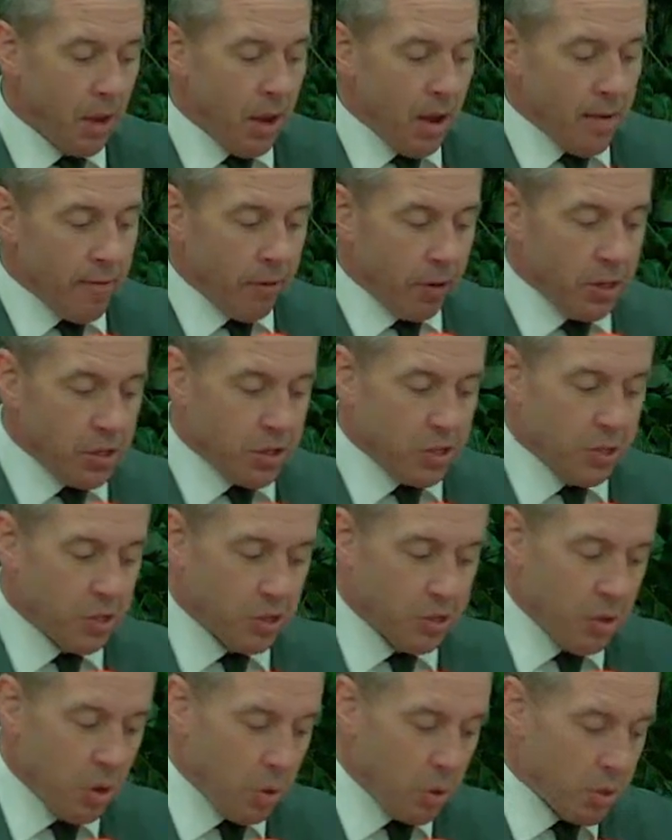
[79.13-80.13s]
For instance,
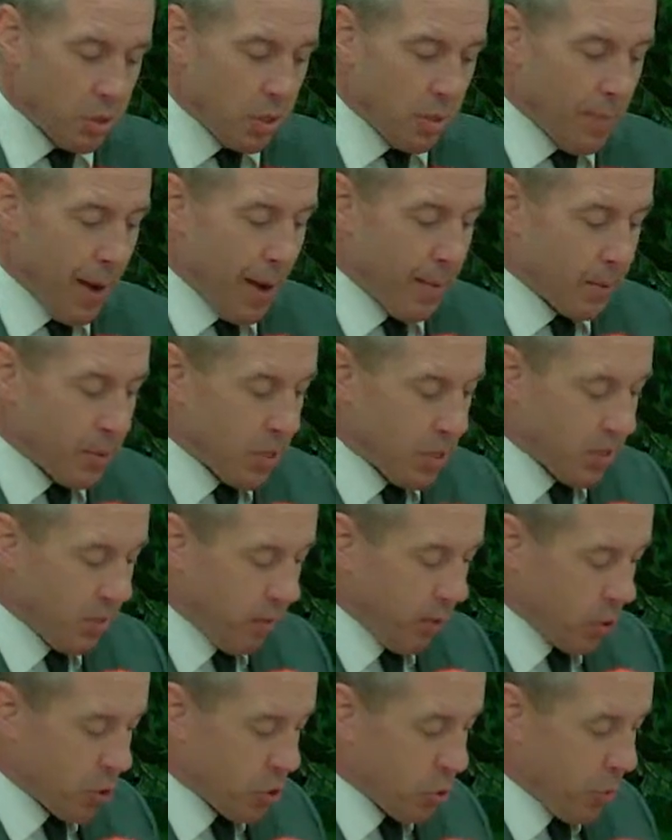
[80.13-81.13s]
notice that the Bible says in
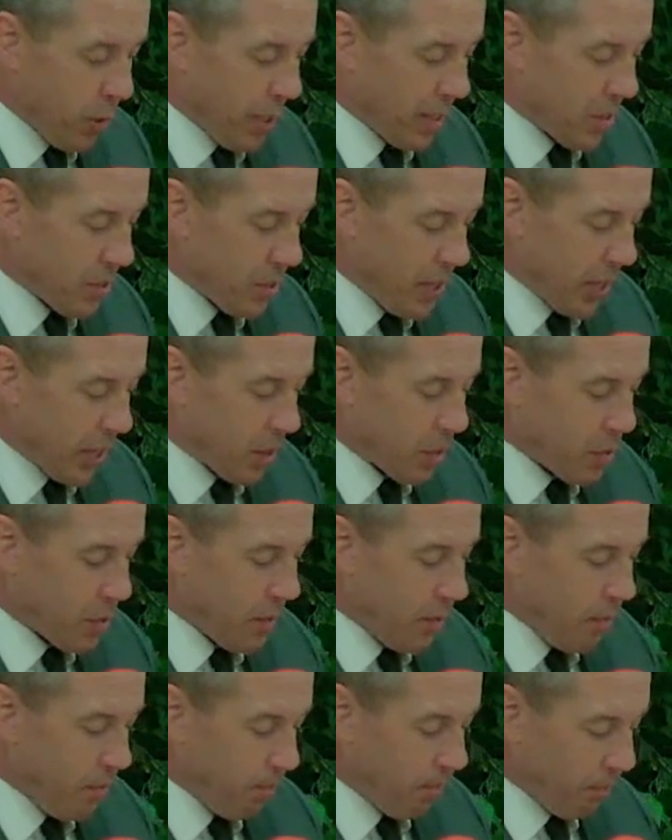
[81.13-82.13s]
verse 26
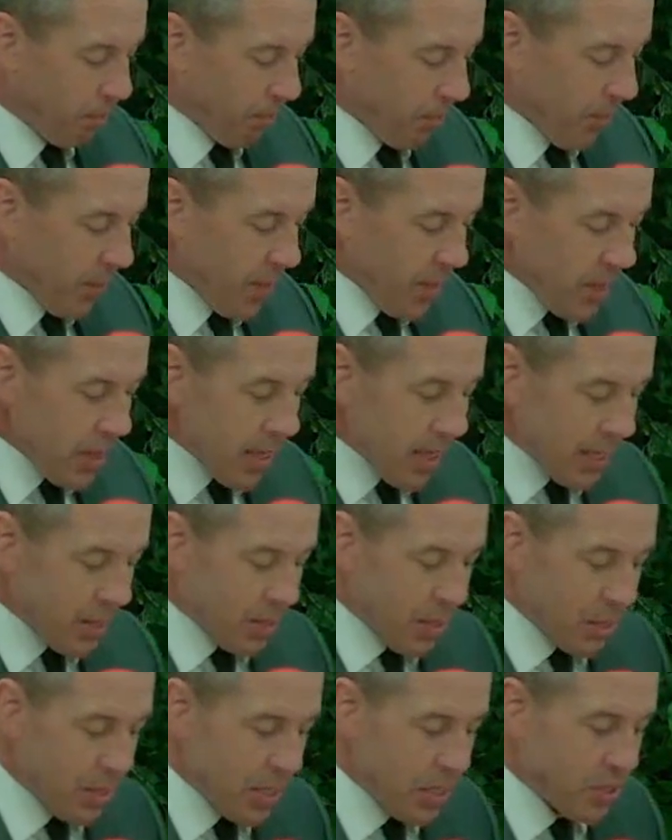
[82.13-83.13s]
it
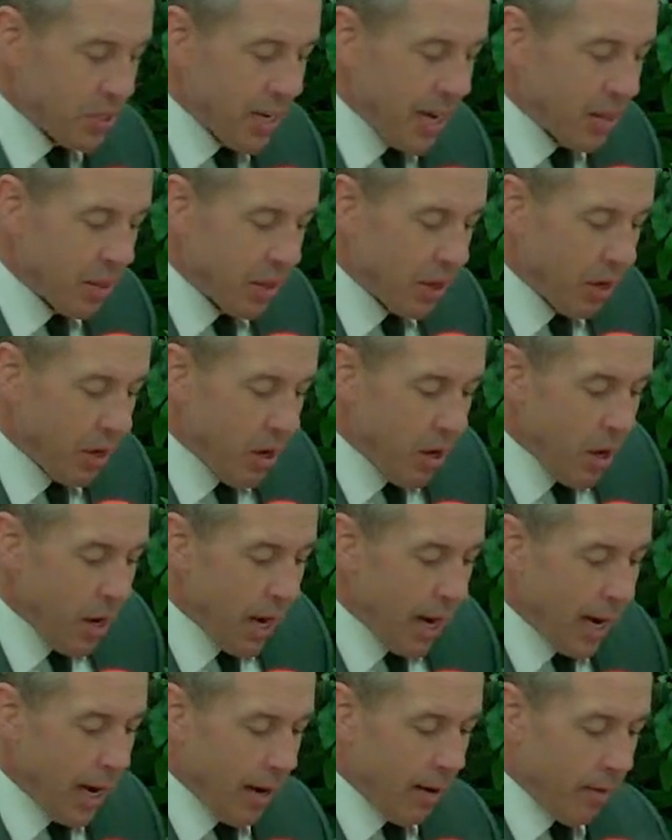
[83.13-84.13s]
says, He saith in
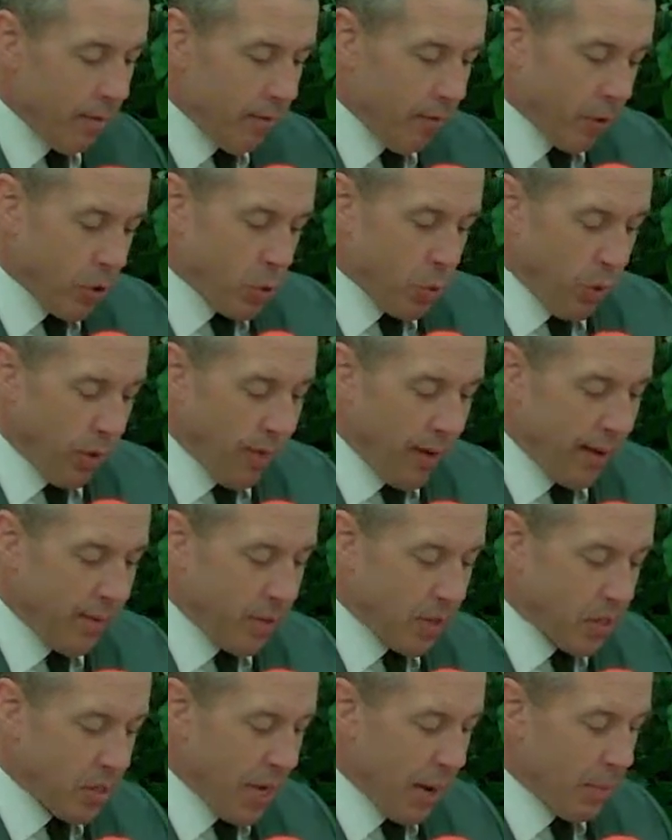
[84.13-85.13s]
uh, verse 25, the
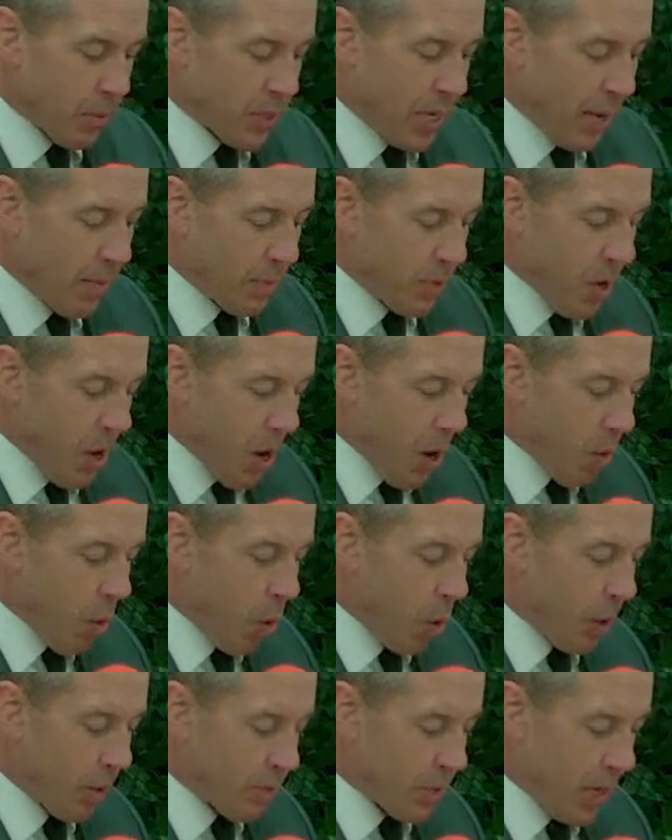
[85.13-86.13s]
disciples came,
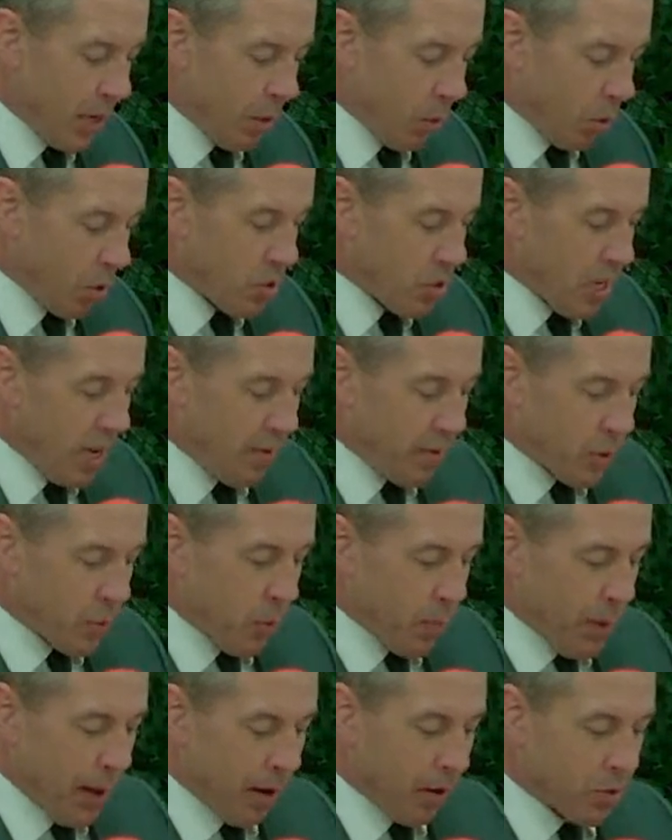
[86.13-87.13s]
awoke him, saying, Lord, save us, we
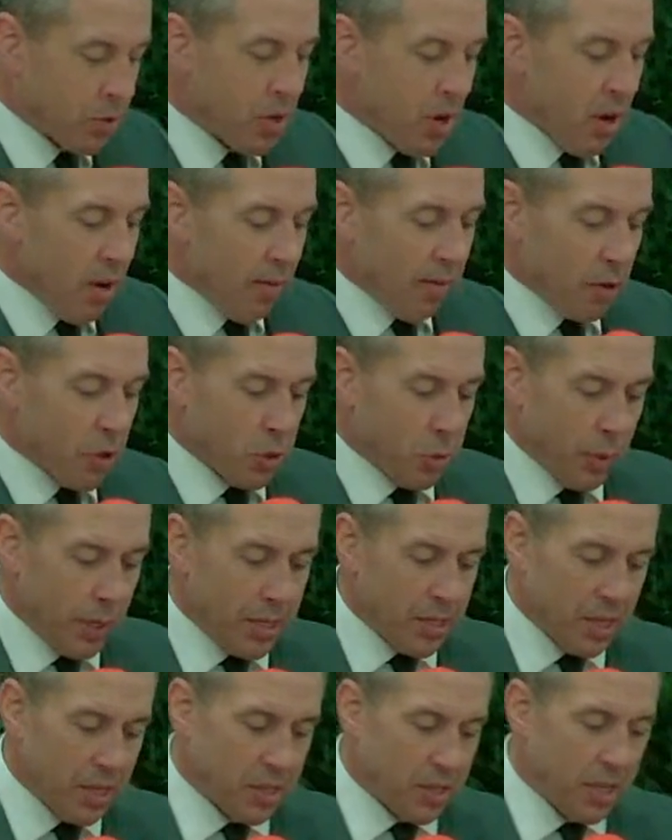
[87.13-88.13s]
perish. Verse
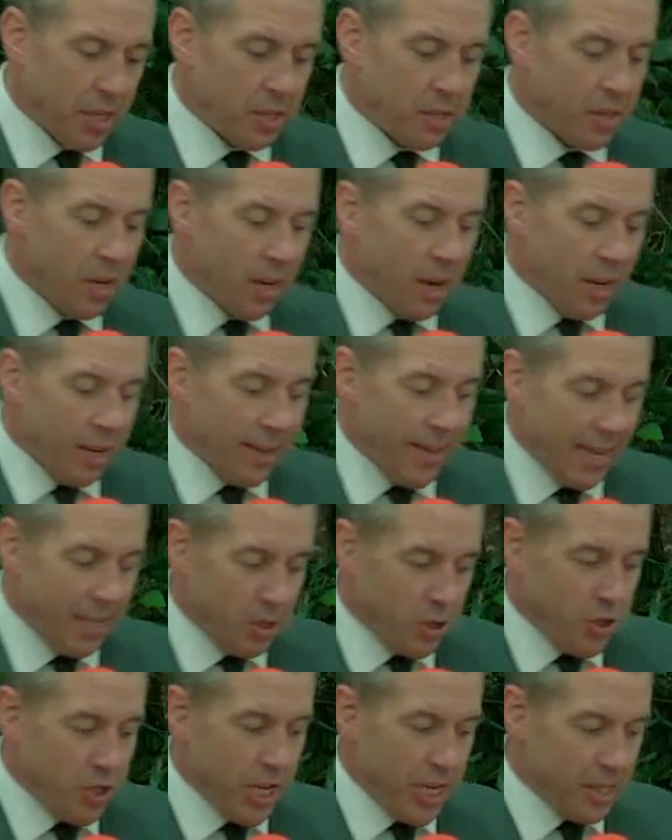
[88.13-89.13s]
26 says that
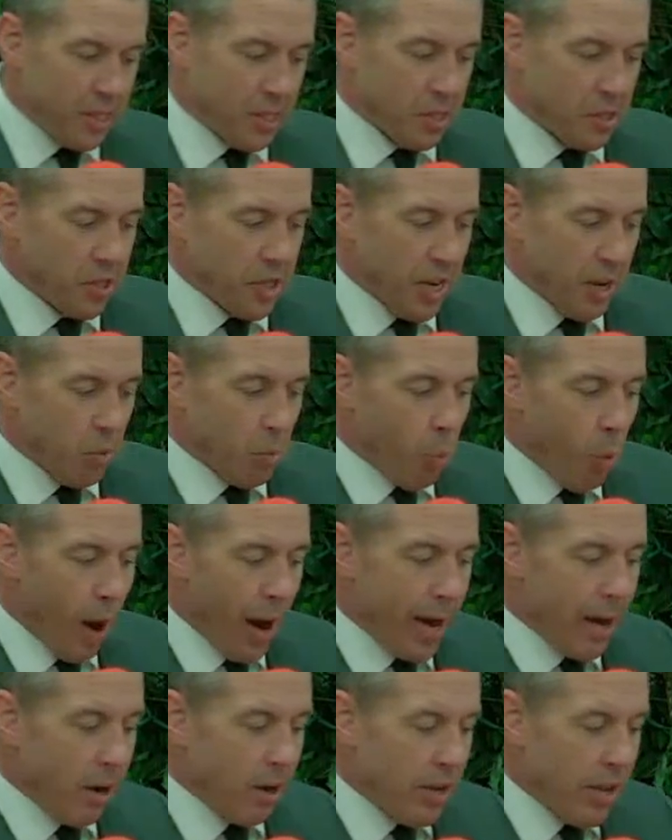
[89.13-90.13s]
Jesus said, Why
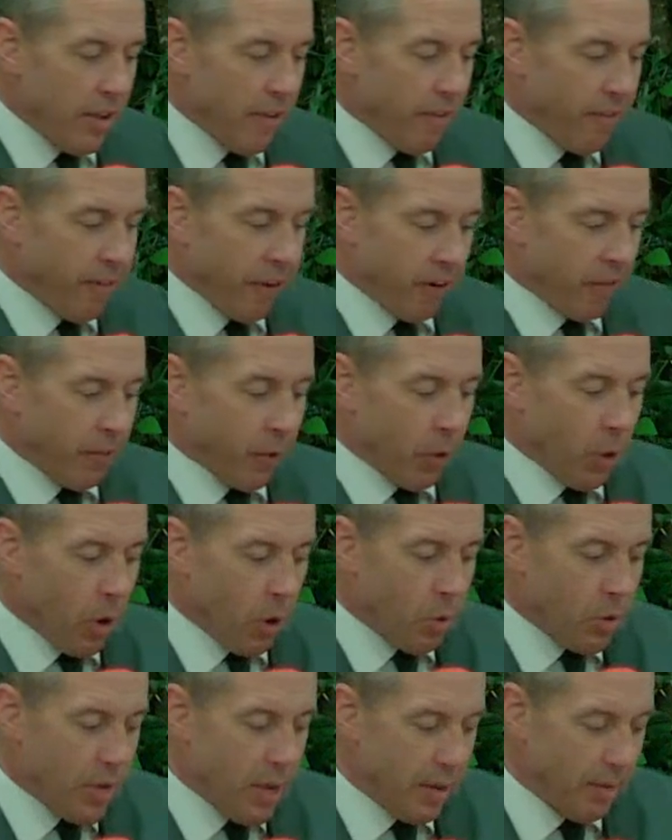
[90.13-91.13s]
are ye fearful, O
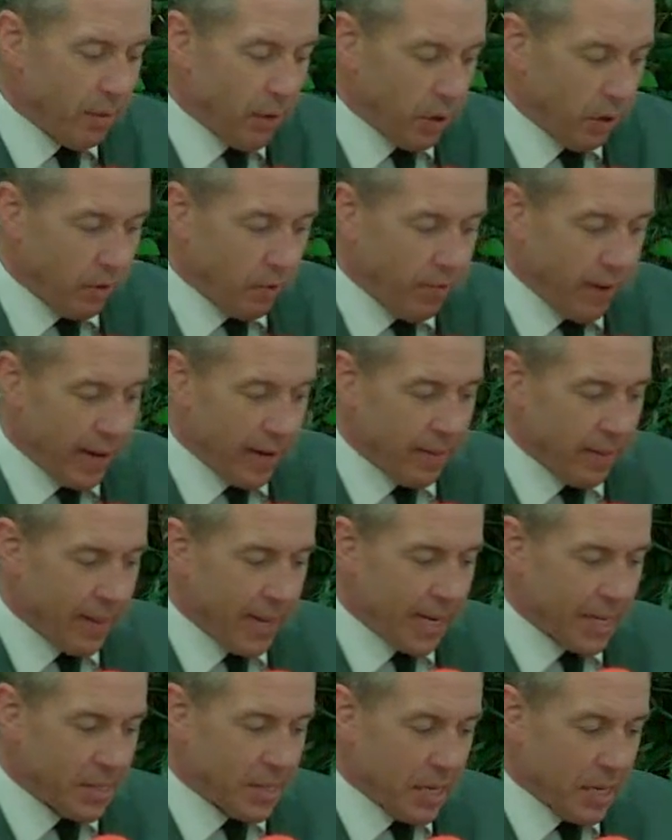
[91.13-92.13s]
ye of little faith? And then
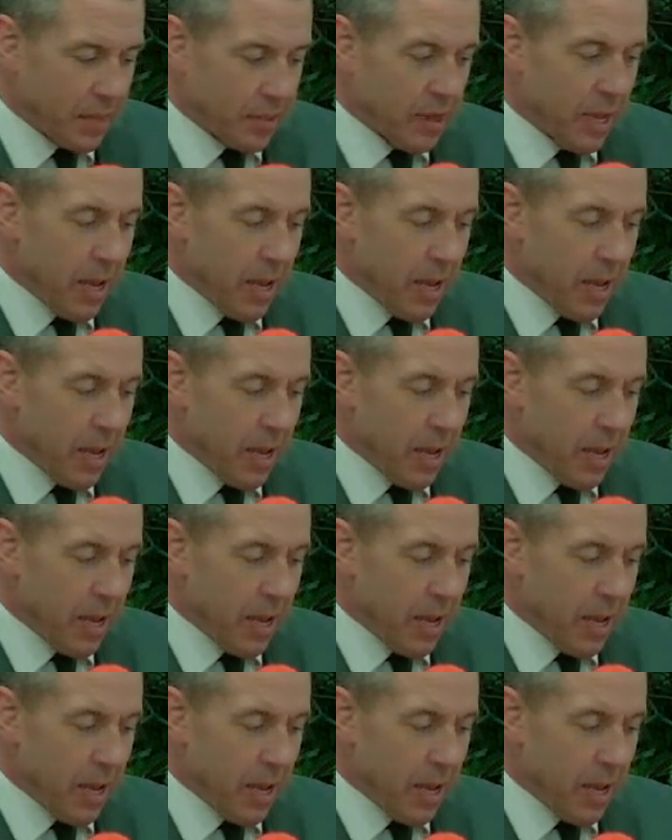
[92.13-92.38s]
it says,